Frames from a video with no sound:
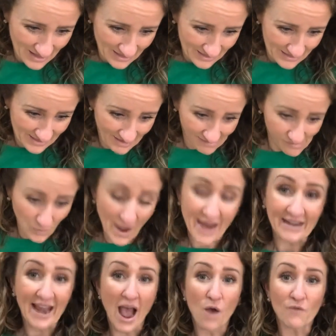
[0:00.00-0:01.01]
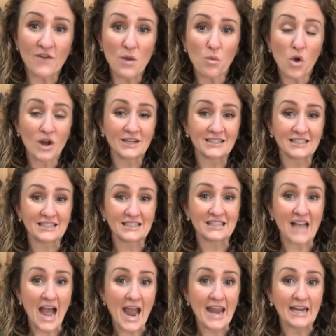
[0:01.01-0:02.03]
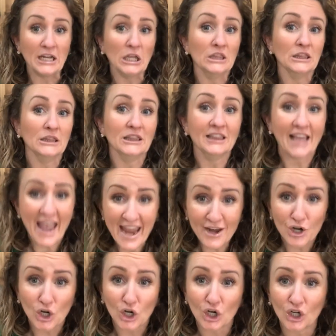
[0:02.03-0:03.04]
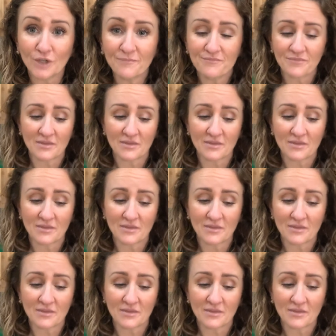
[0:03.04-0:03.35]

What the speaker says: this way, now if I wanted to sign later,